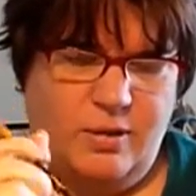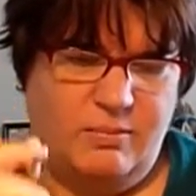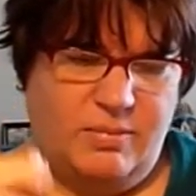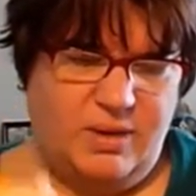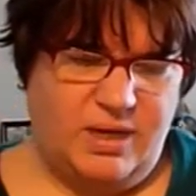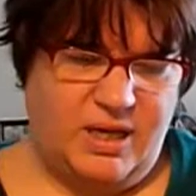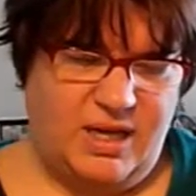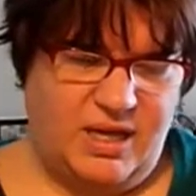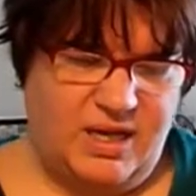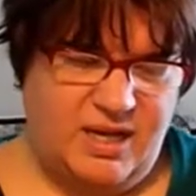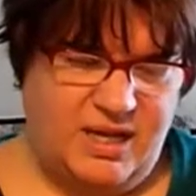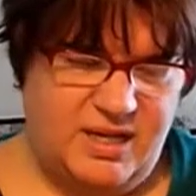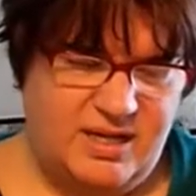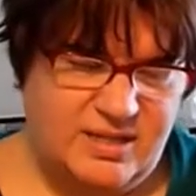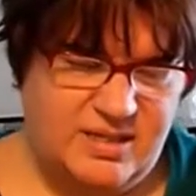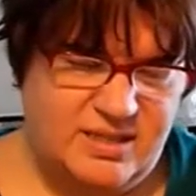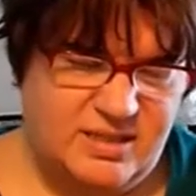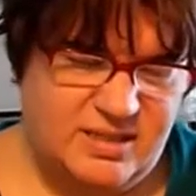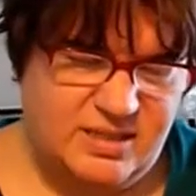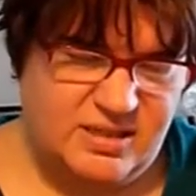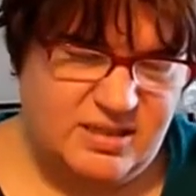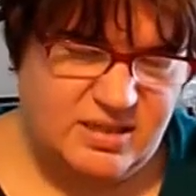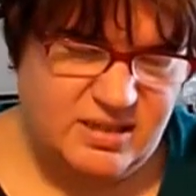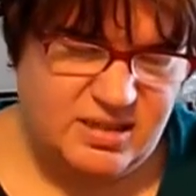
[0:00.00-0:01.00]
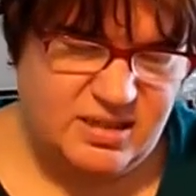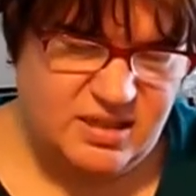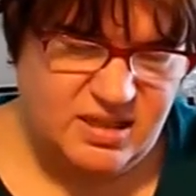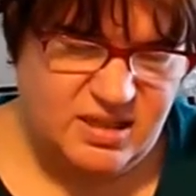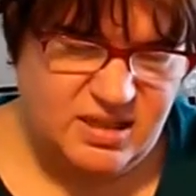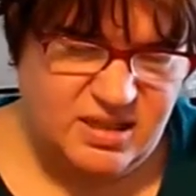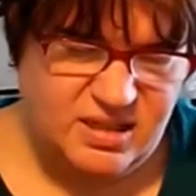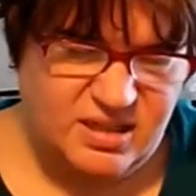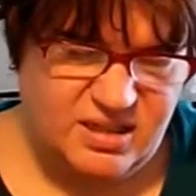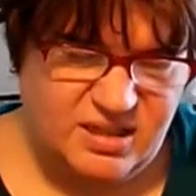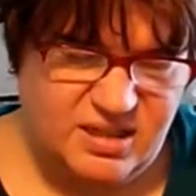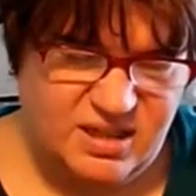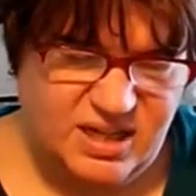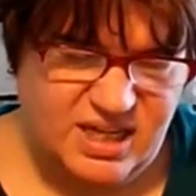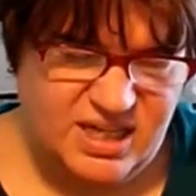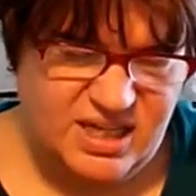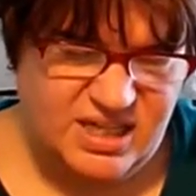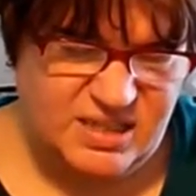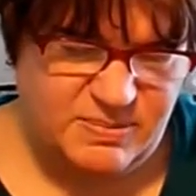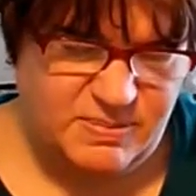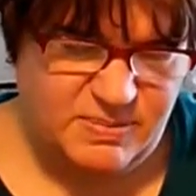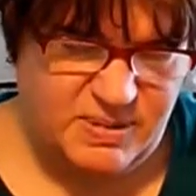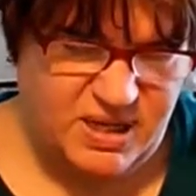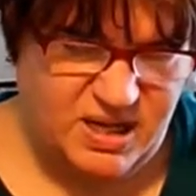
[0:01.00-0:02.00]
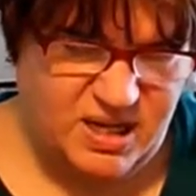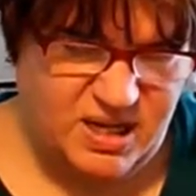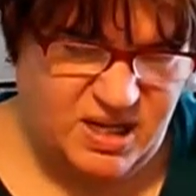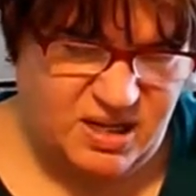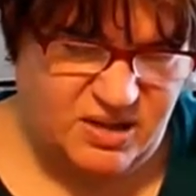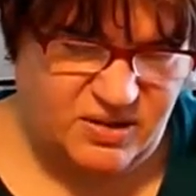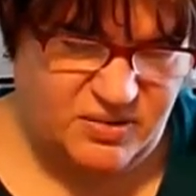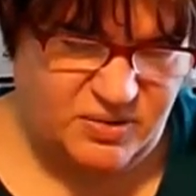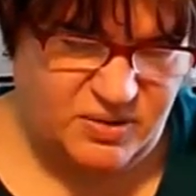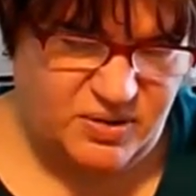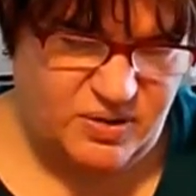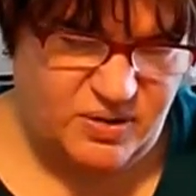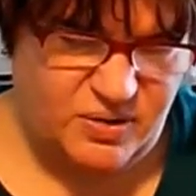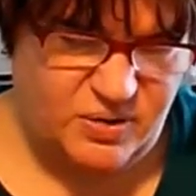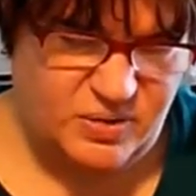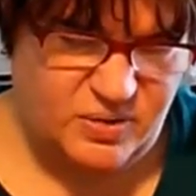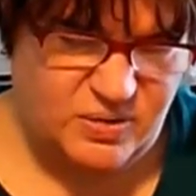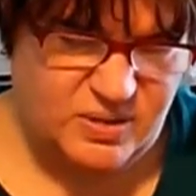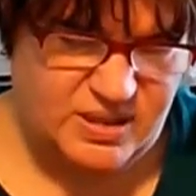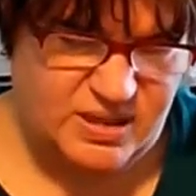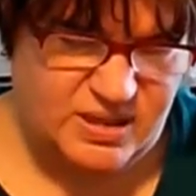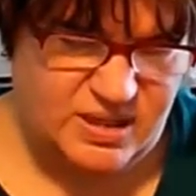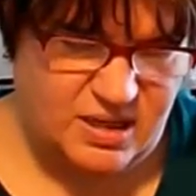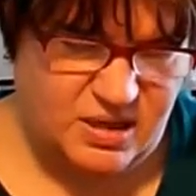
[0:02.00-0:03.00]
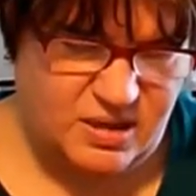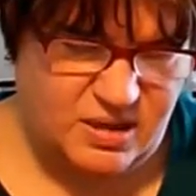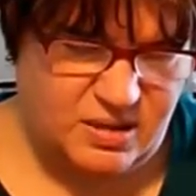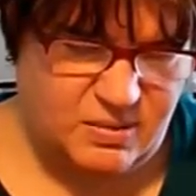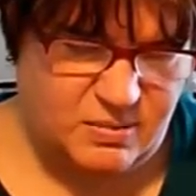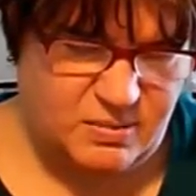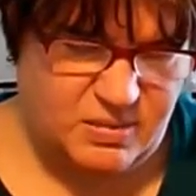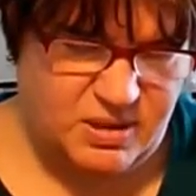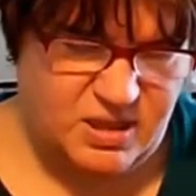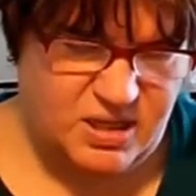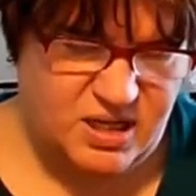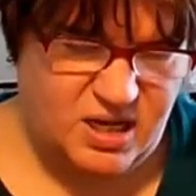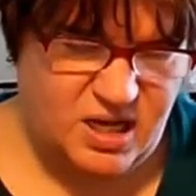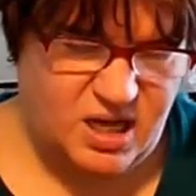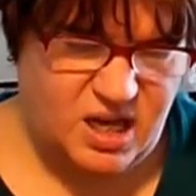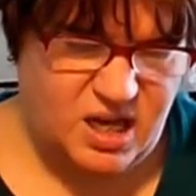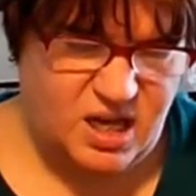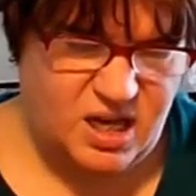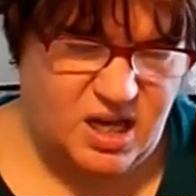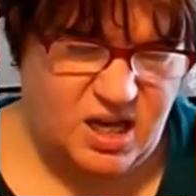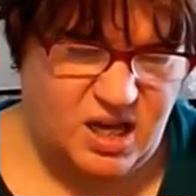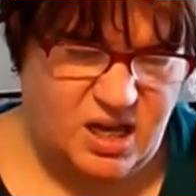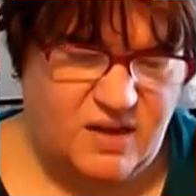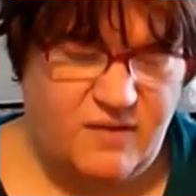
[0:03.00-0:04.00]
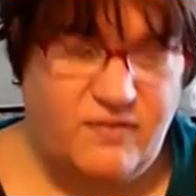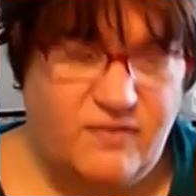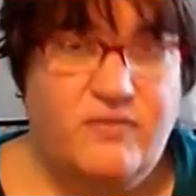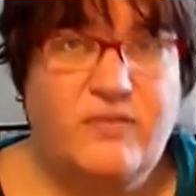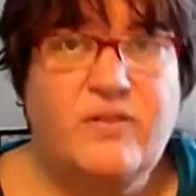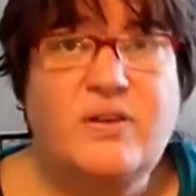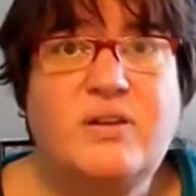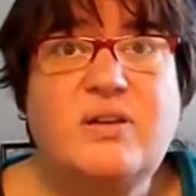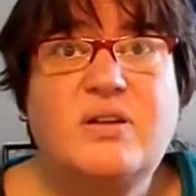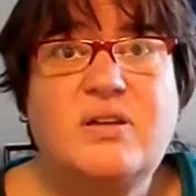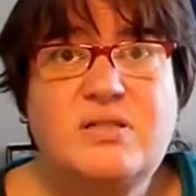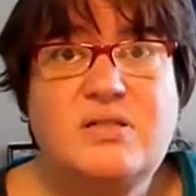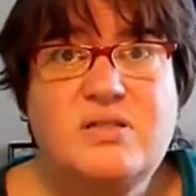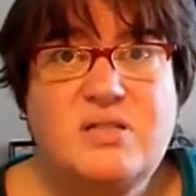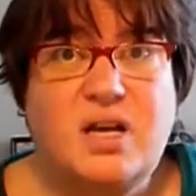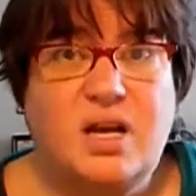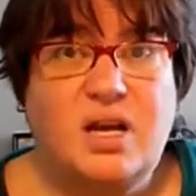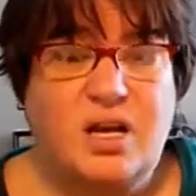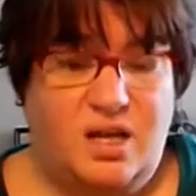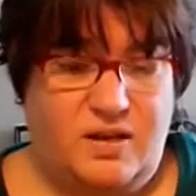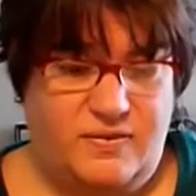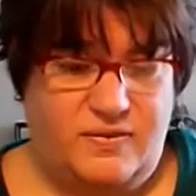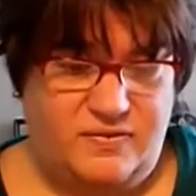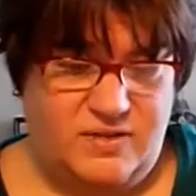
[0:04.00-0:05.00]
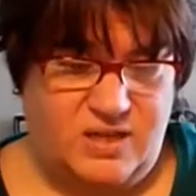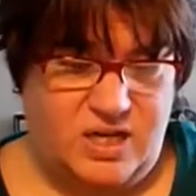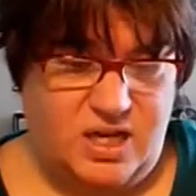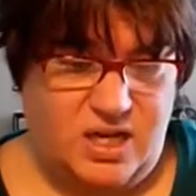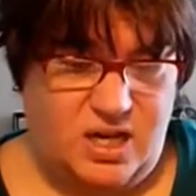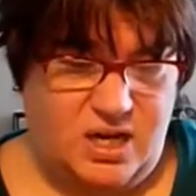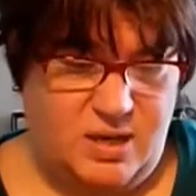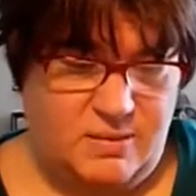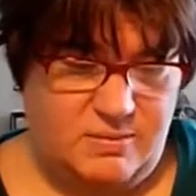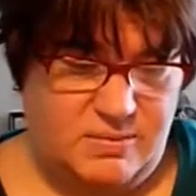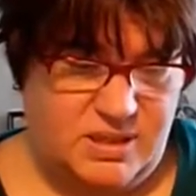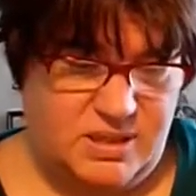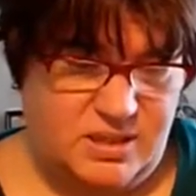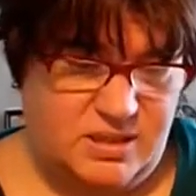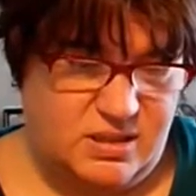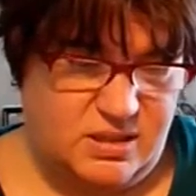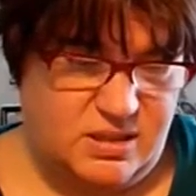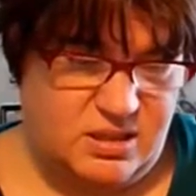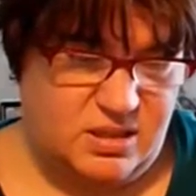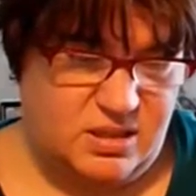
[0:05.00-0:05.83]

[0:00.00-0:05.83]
Because he's been through some tough times.